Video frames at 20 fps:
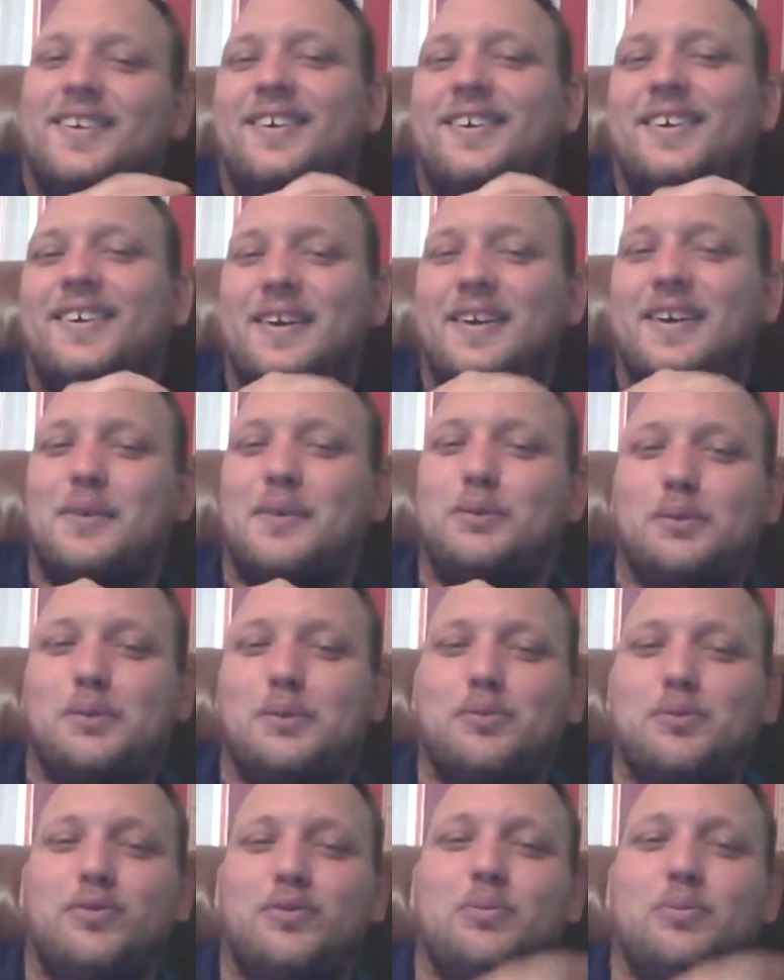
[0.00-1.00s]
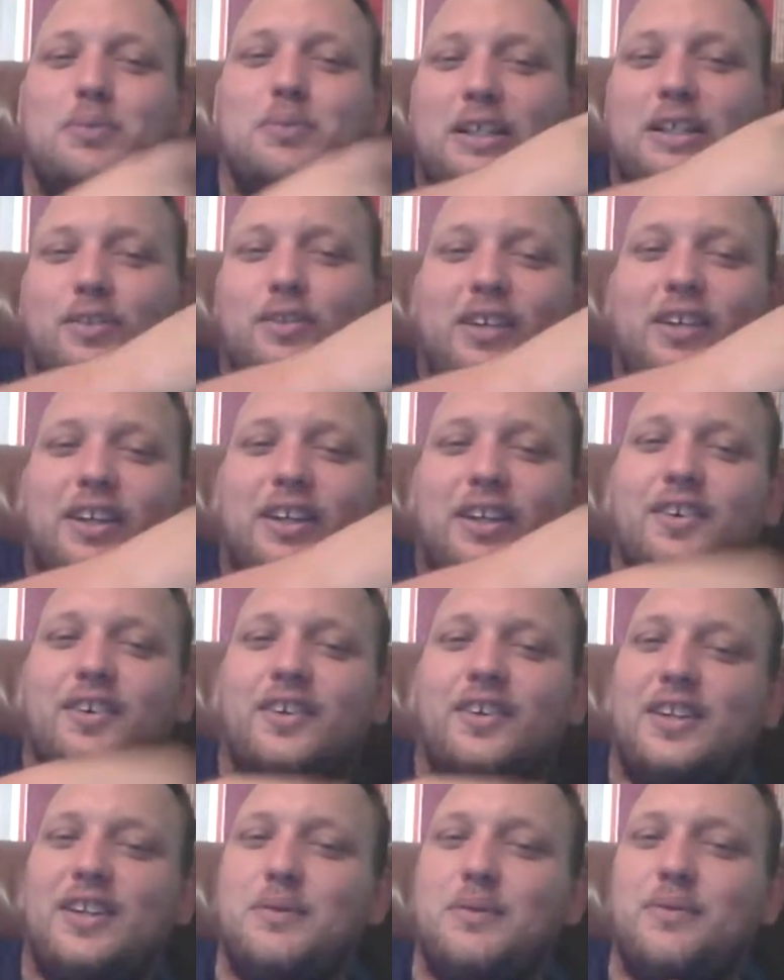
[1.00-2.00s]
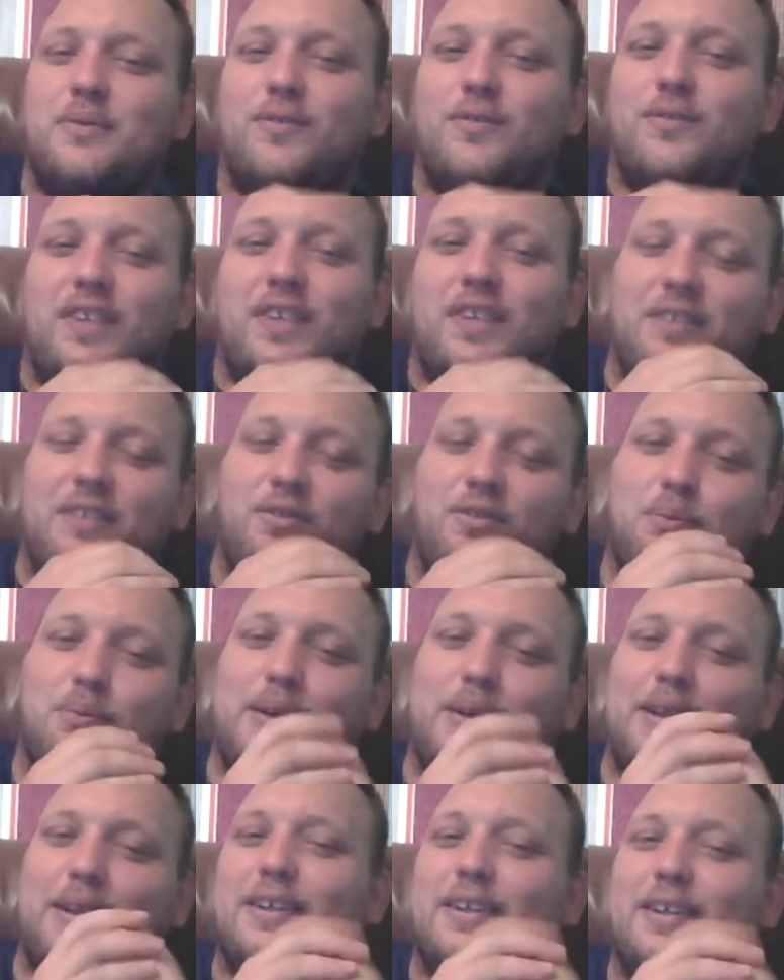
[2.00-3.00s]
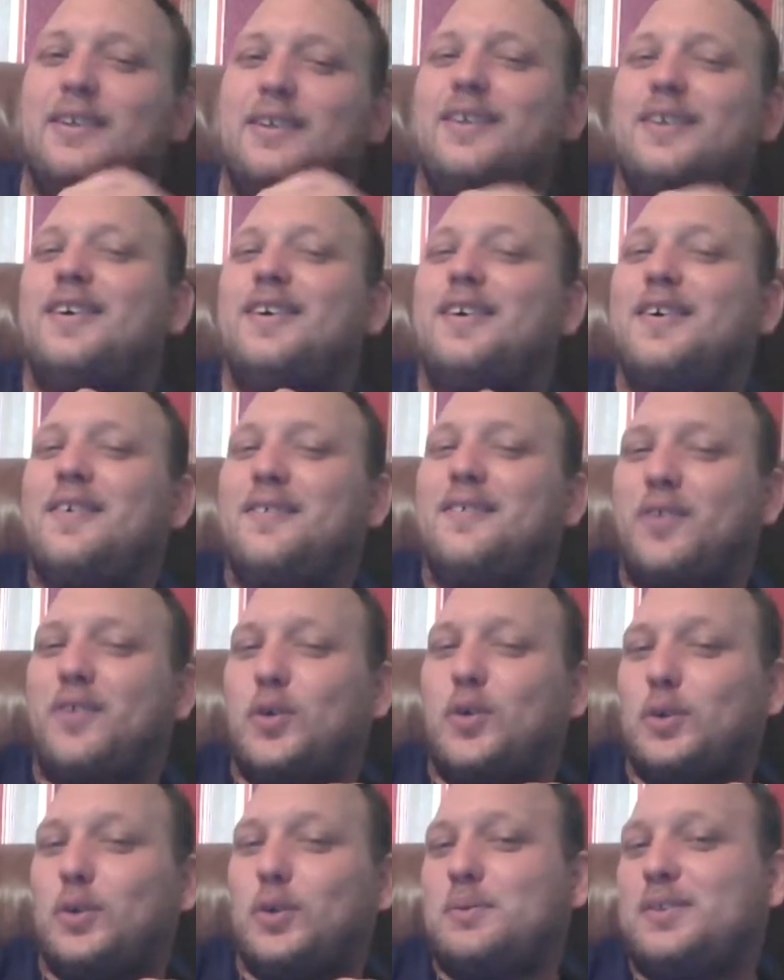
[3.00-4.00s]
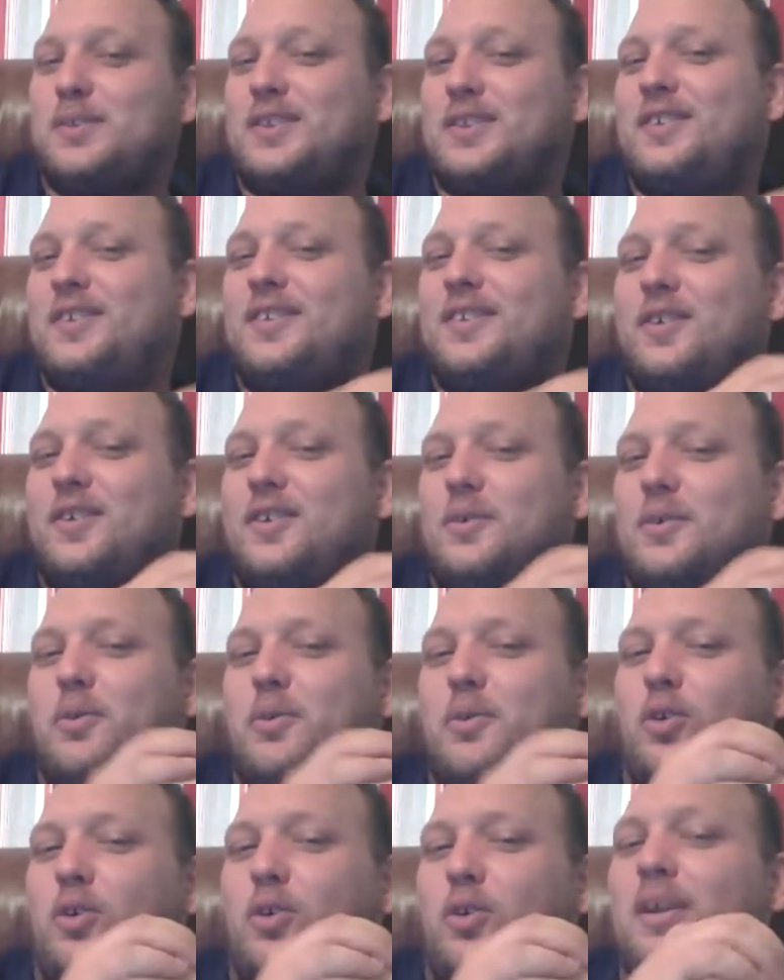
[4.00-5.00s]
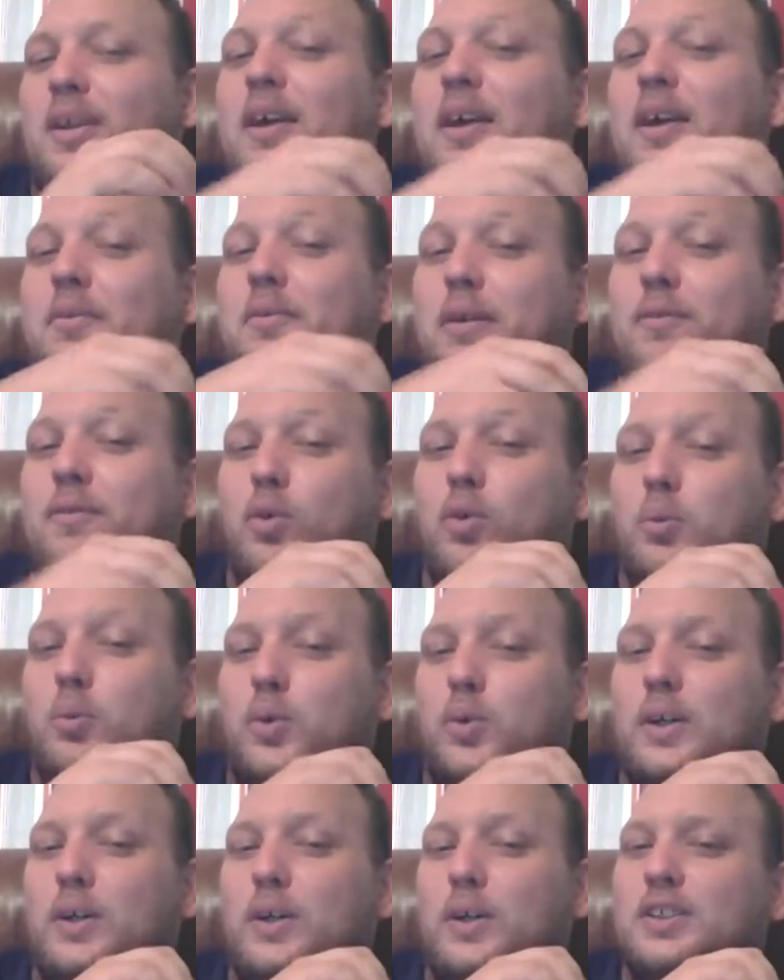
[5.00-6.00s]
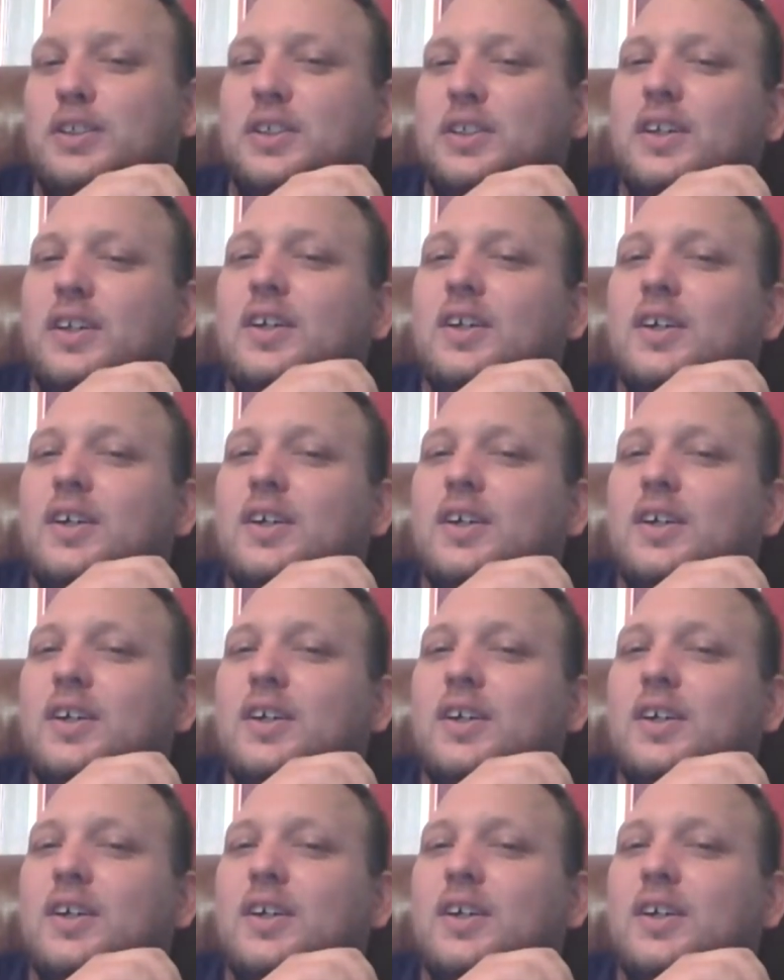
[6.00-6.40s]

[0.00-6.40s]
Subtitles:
I'm jumping from Dean over here to Dean from my forum. So, yeah, my forum question.